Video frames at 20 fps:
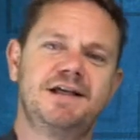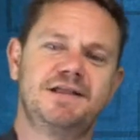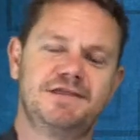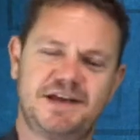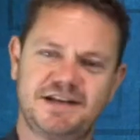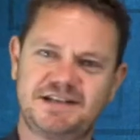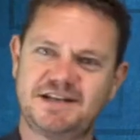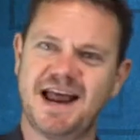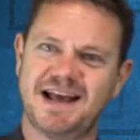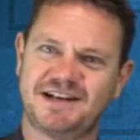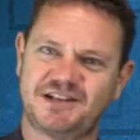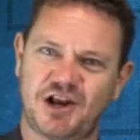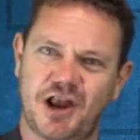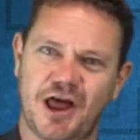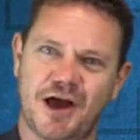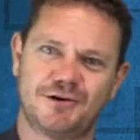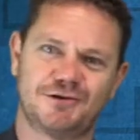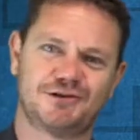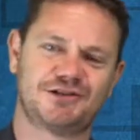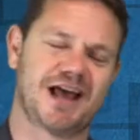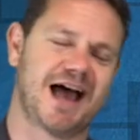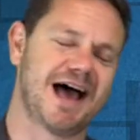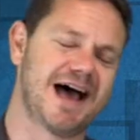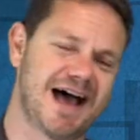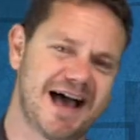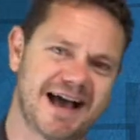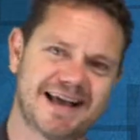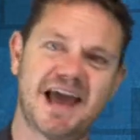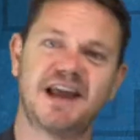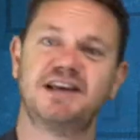This next close,
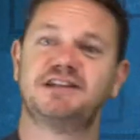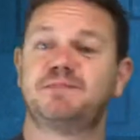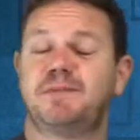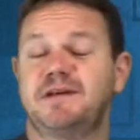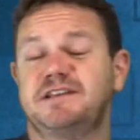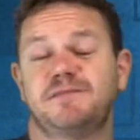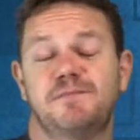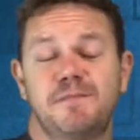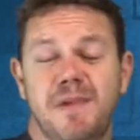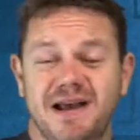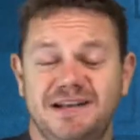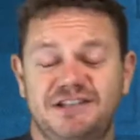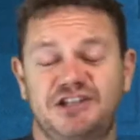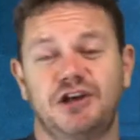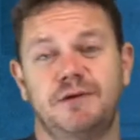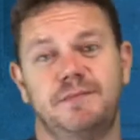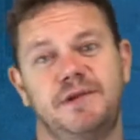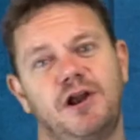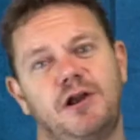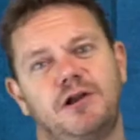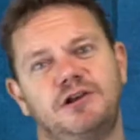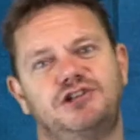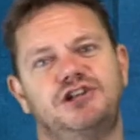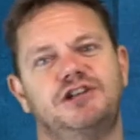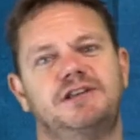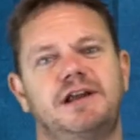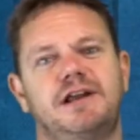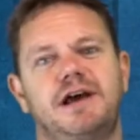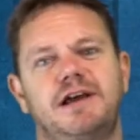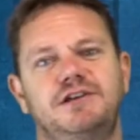again, is a piece of my terminology
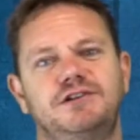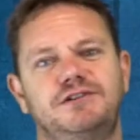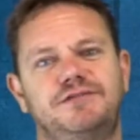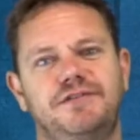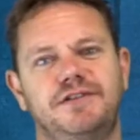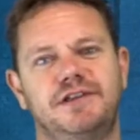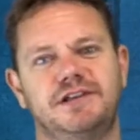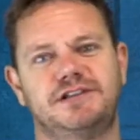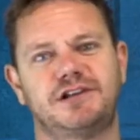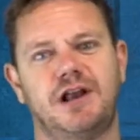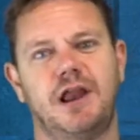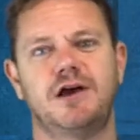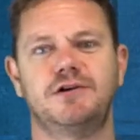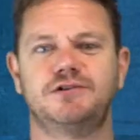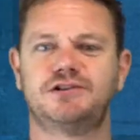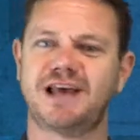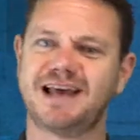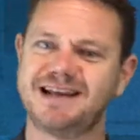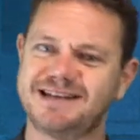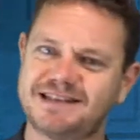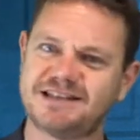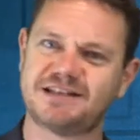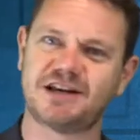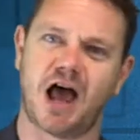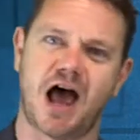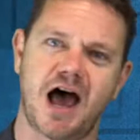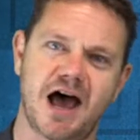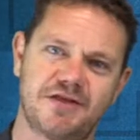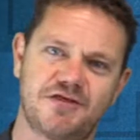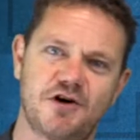that I use for this close. It's
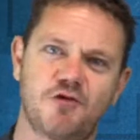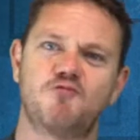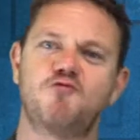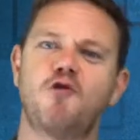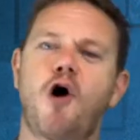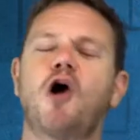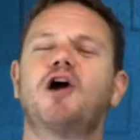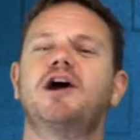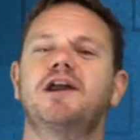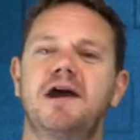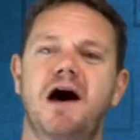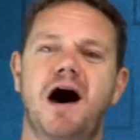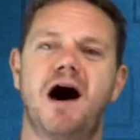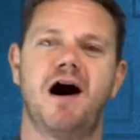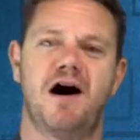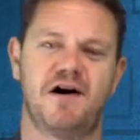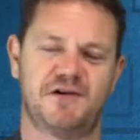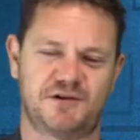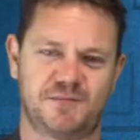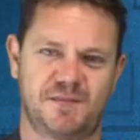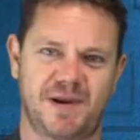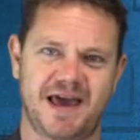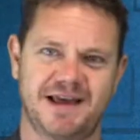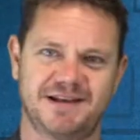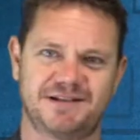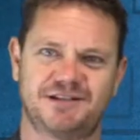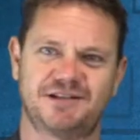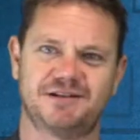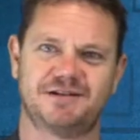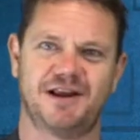the rock and a hard
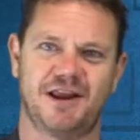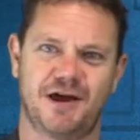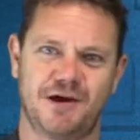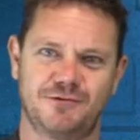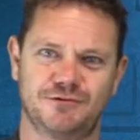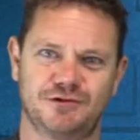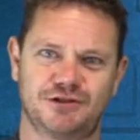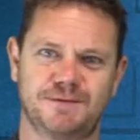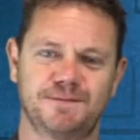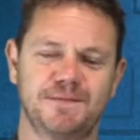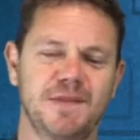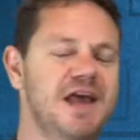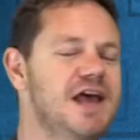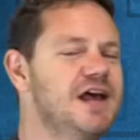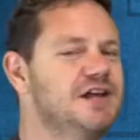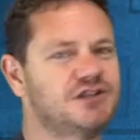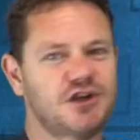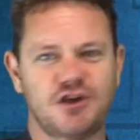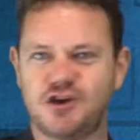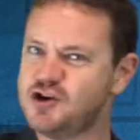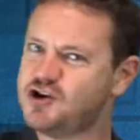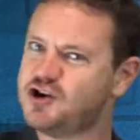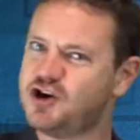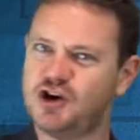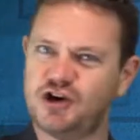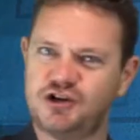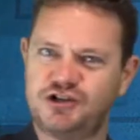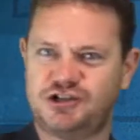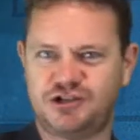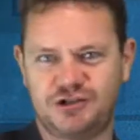place close. So you
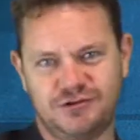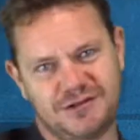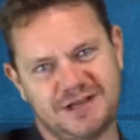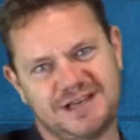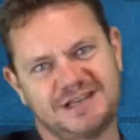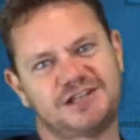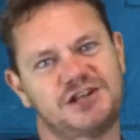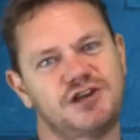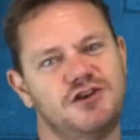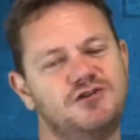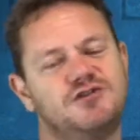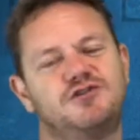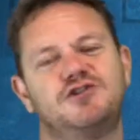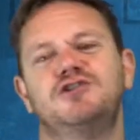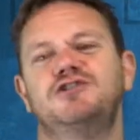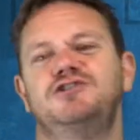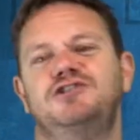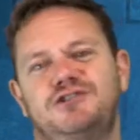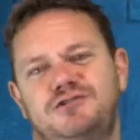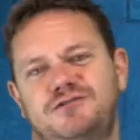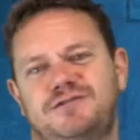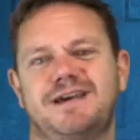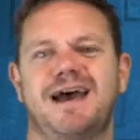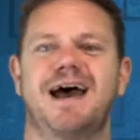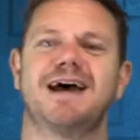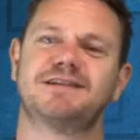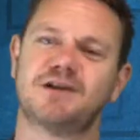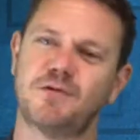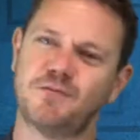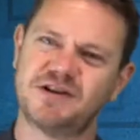could do this, you could do
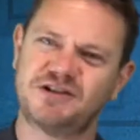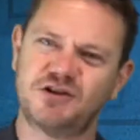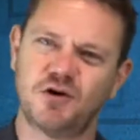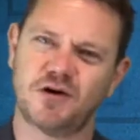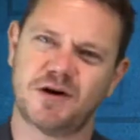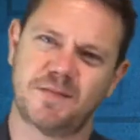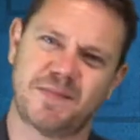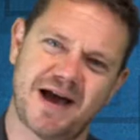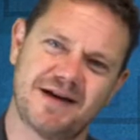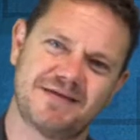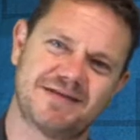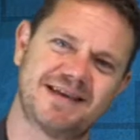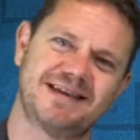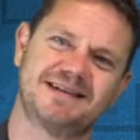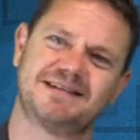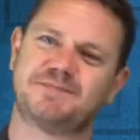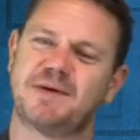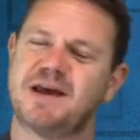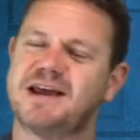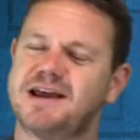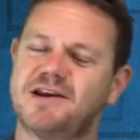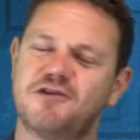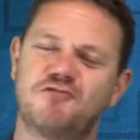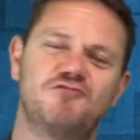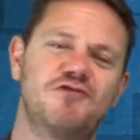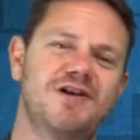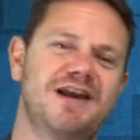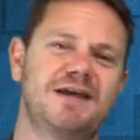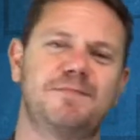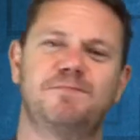that. And we talk about things being in a
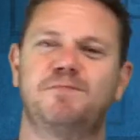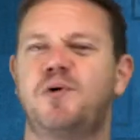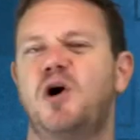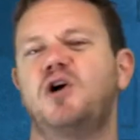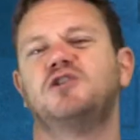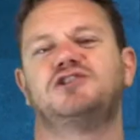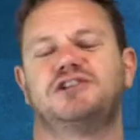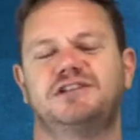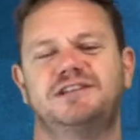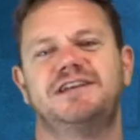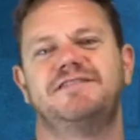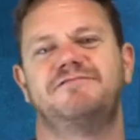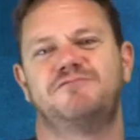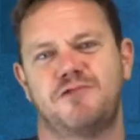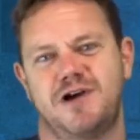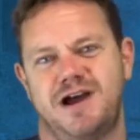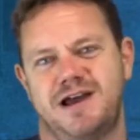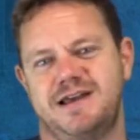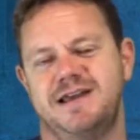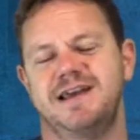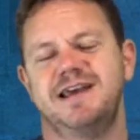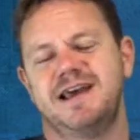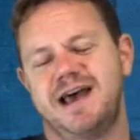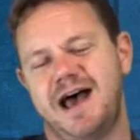really positive way